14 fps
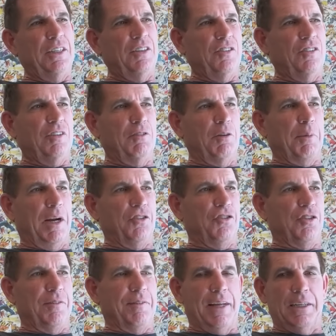it
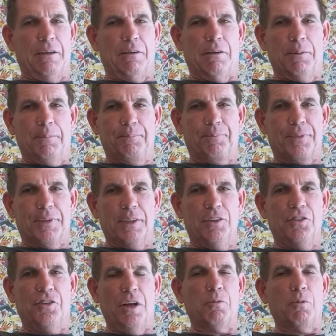reminds you of that era.
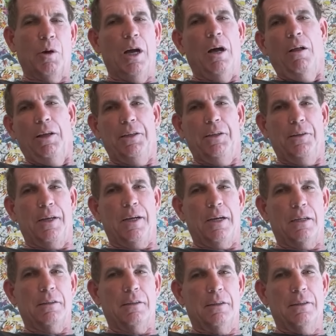It's done well. I know
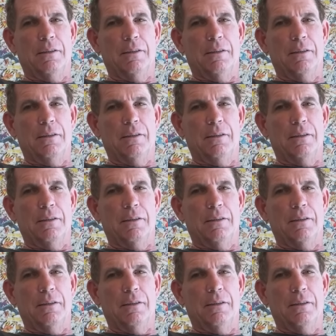that.